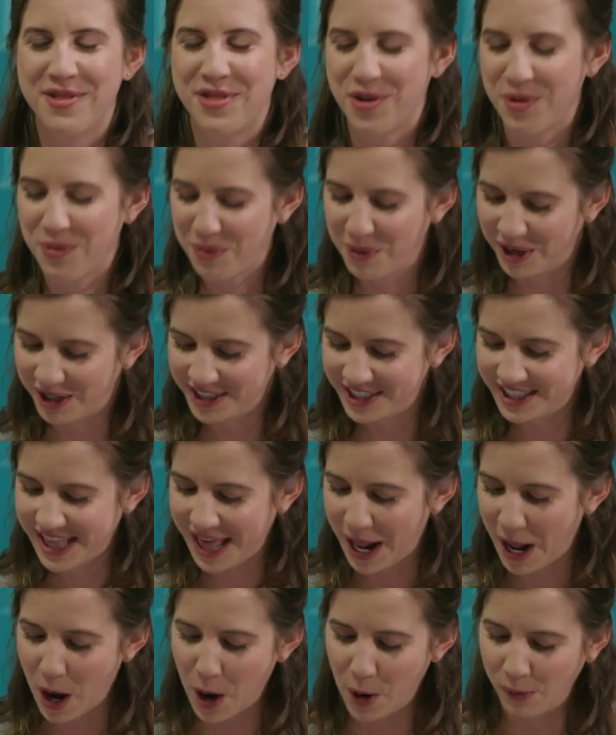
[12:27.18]
The words
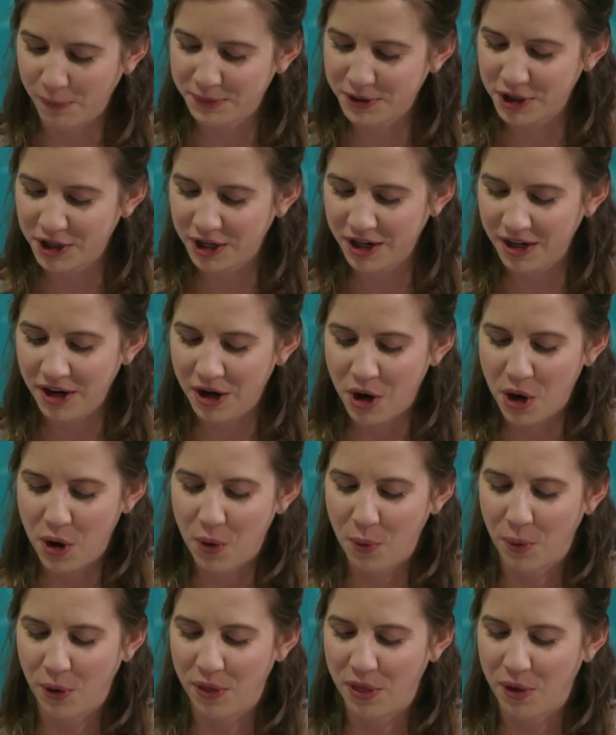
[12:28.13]
that helped her
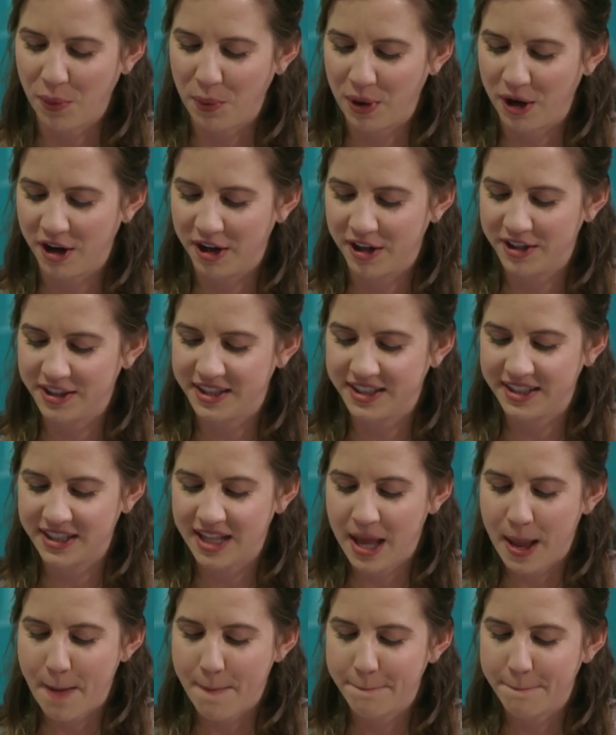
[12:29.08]
were the words,